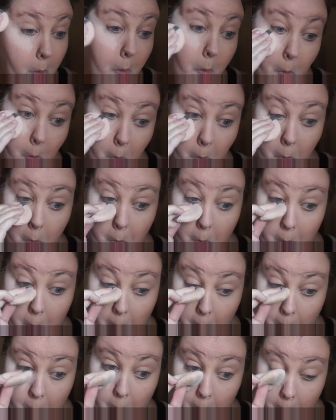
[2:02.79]
and we are
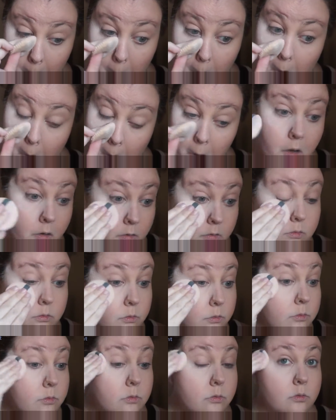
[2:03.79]
just going to bake
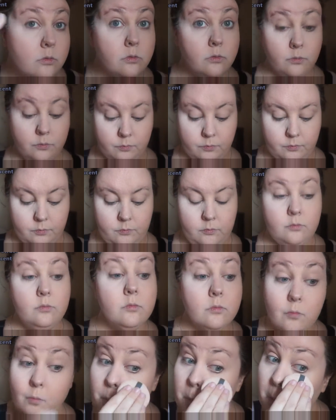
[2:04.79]
under our
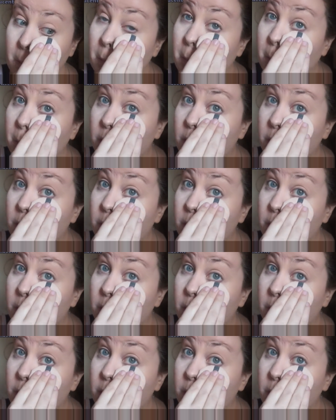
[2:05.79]
eyes.